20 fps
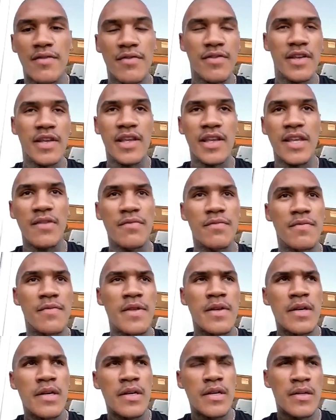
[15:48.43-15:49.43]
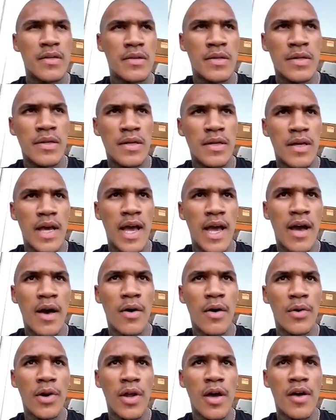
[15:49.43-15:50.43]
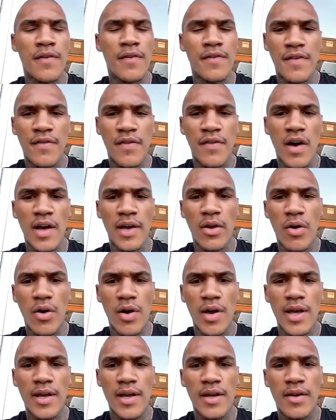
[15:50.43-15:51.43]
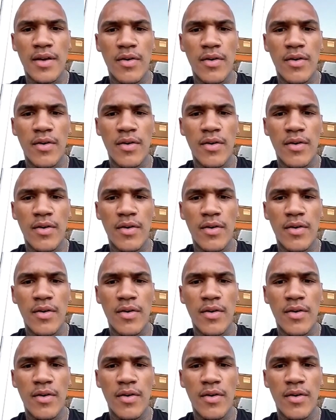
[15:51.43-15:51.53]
thinking, how on earth have I got here?